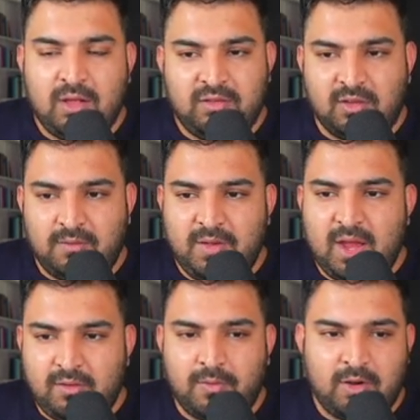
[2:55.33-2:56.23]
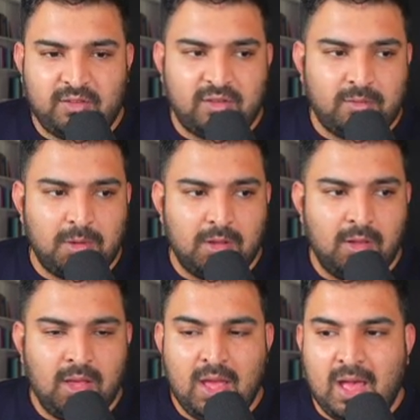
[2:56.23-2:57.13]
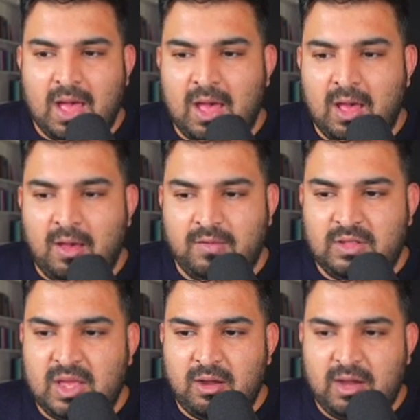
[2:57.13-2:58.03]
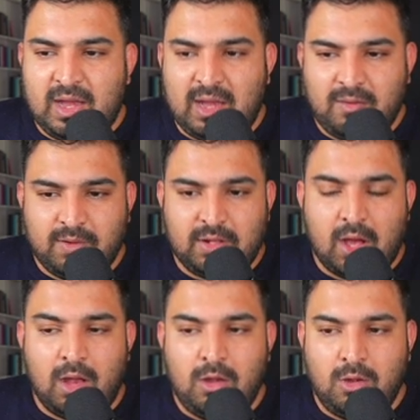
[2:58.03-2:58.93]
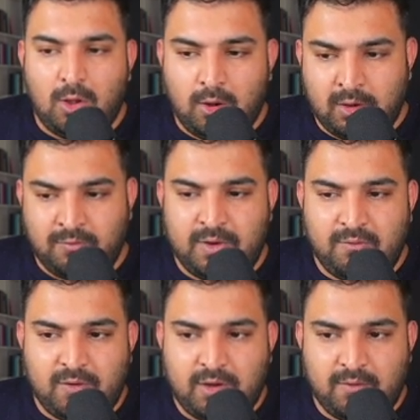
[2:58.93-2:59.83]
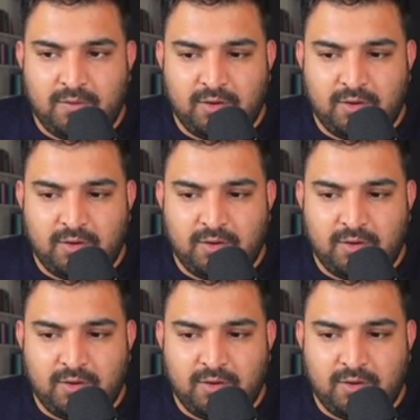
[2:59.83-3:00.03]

So the way it works as well, they are dealing with a lot of different